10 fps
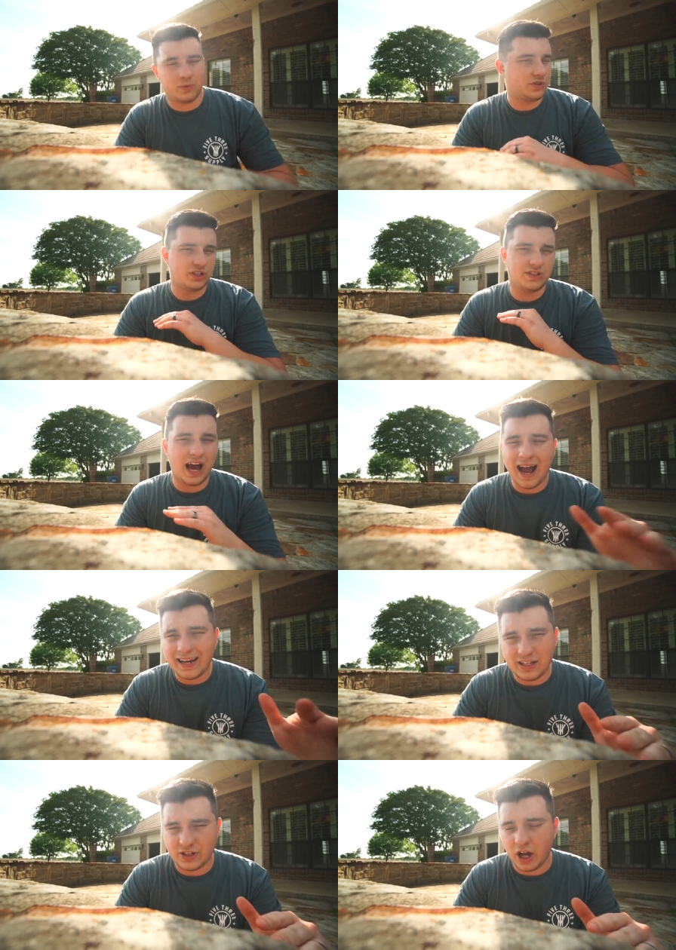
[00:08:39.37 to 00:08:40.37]
It was a
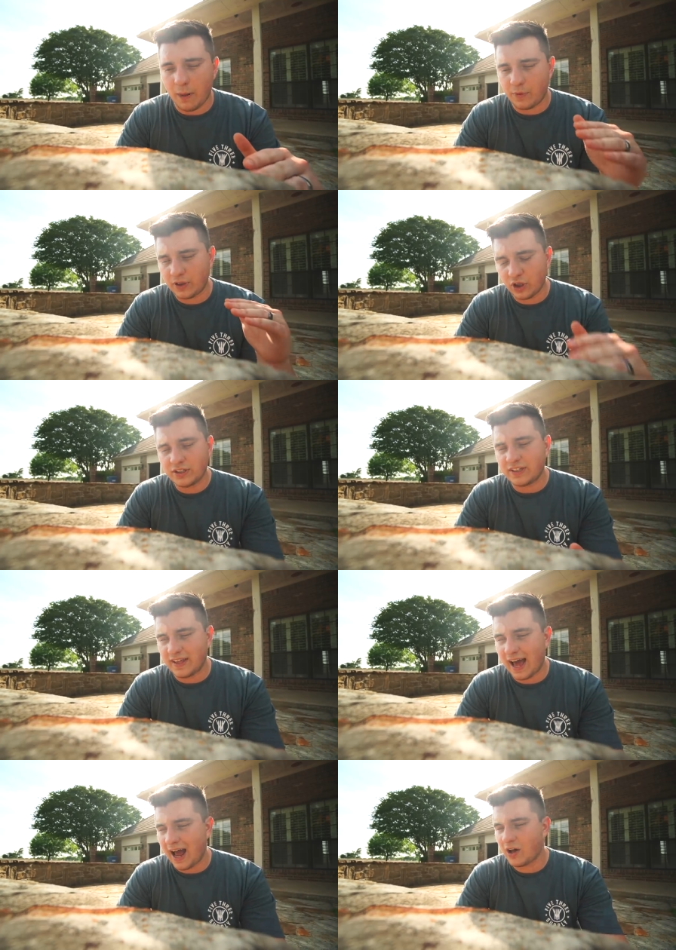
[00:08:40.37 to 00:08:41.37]
tiny shop. We looked at
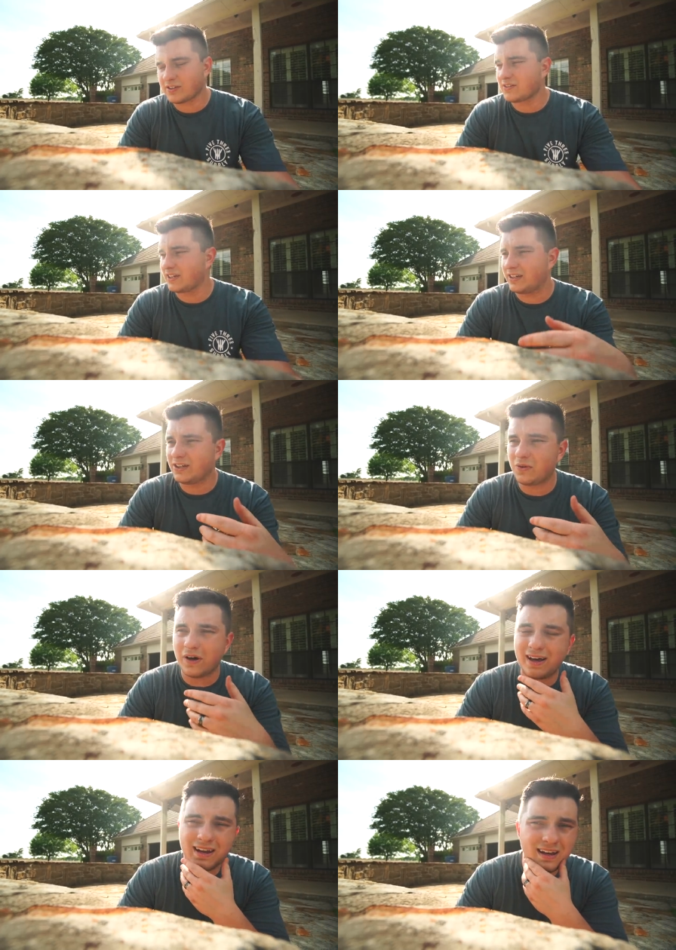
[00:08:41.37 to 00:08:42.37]
that house and I was like, you know
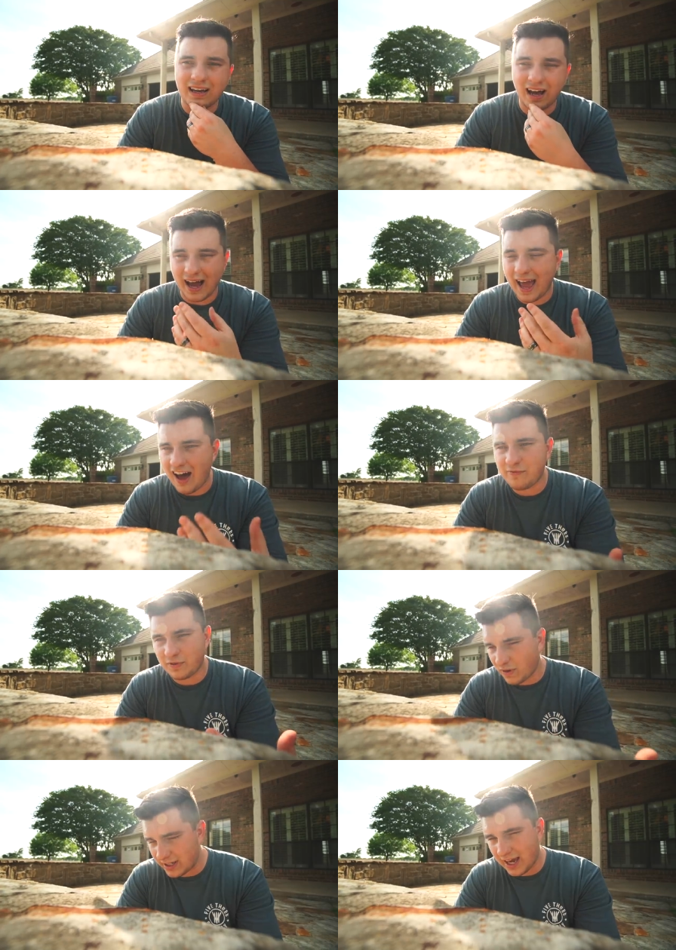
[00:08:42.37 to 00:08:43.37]
what? I have
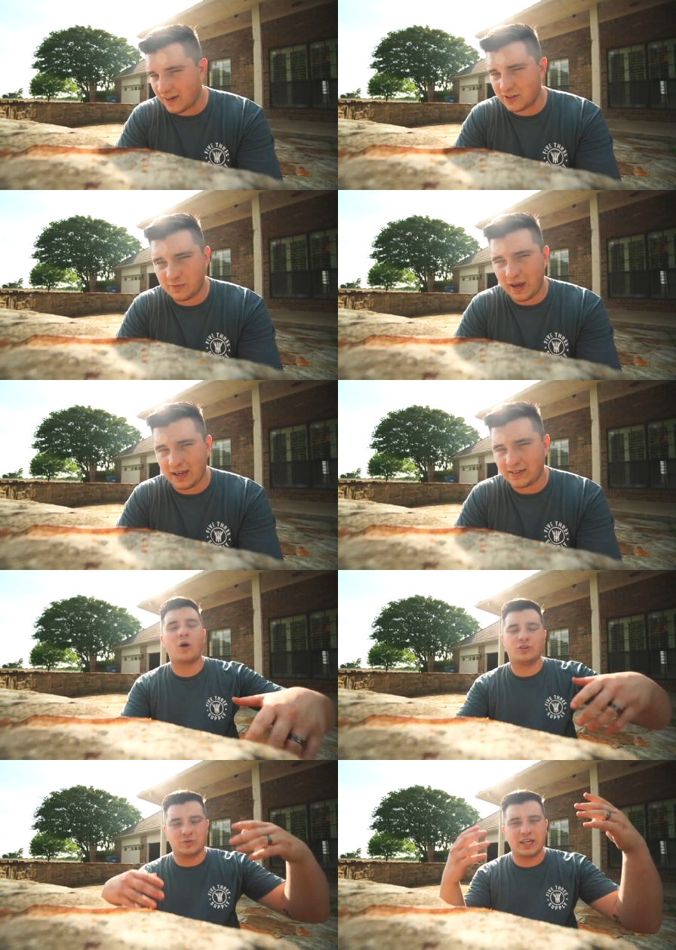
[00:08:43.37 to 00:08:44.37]
been running out of space.
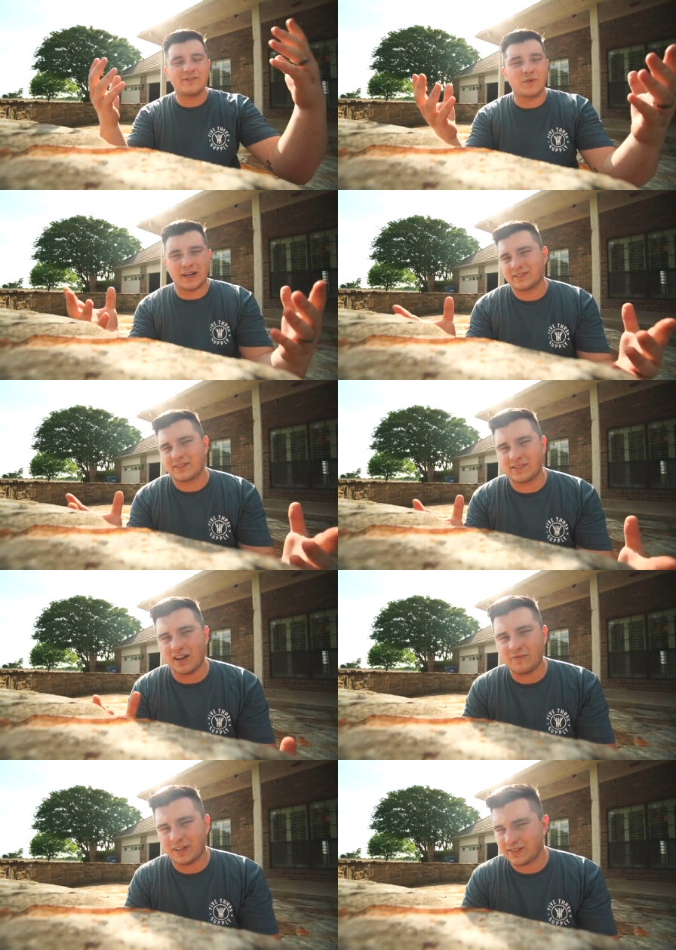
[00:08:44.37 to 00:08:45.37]
I'll do giveaways and
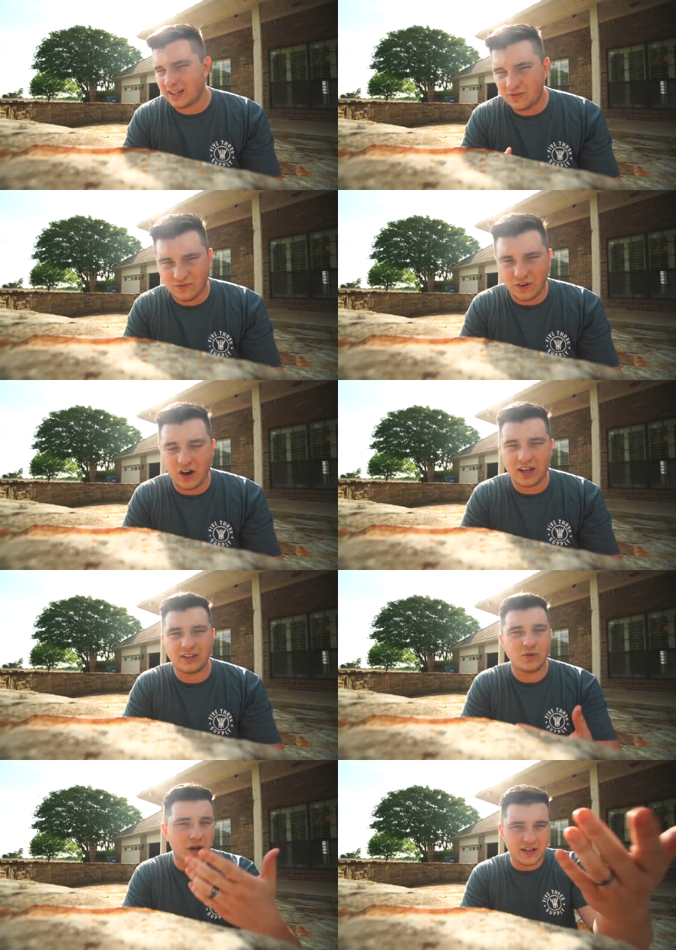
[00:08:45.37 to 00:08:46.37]
stuff because that's fun.
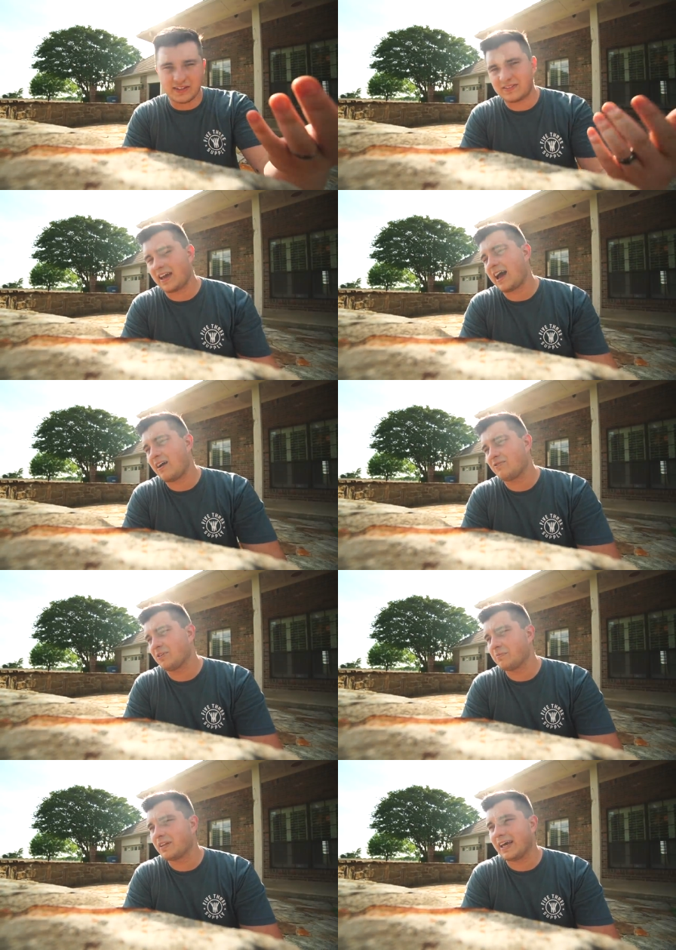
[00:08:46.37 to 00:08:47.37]
You guys get to have
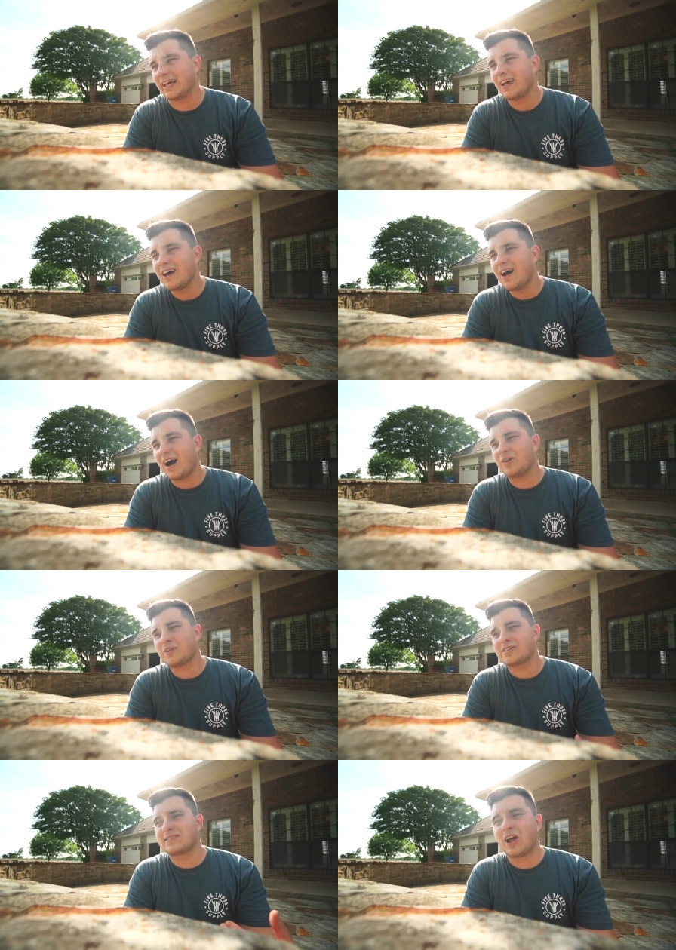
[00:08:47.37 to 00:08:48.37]
them, but like, I don't
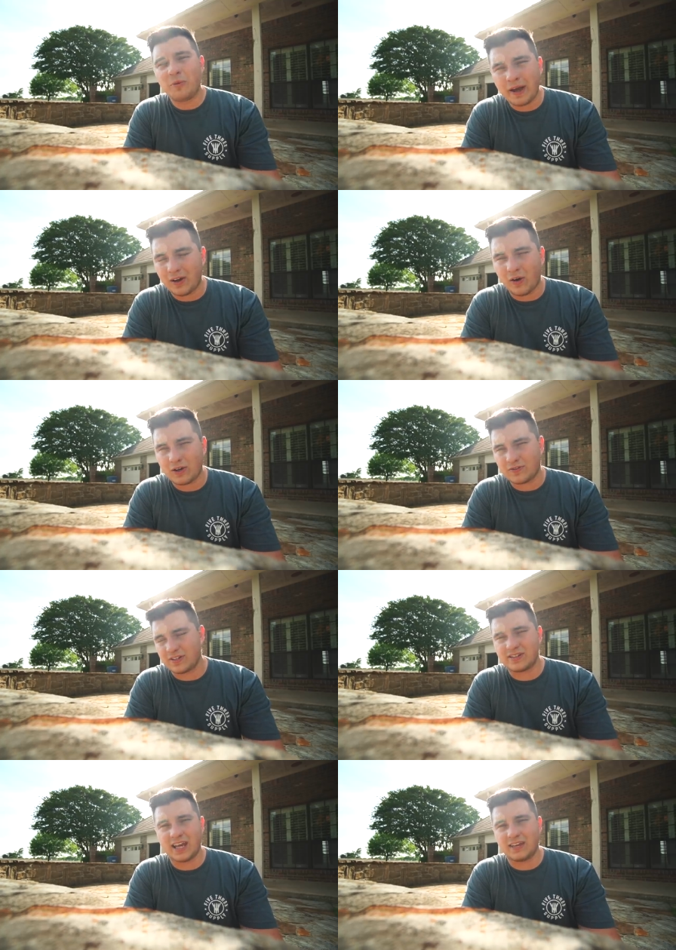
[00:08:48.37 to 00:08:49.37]
want to sell my cars for the
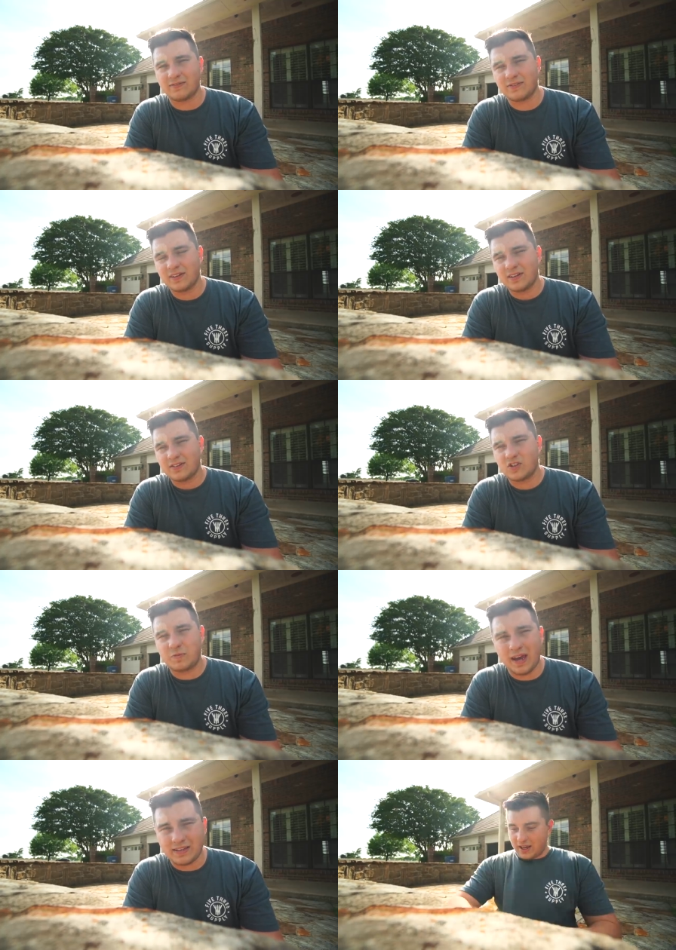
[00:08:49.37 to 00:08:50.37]
sake of space.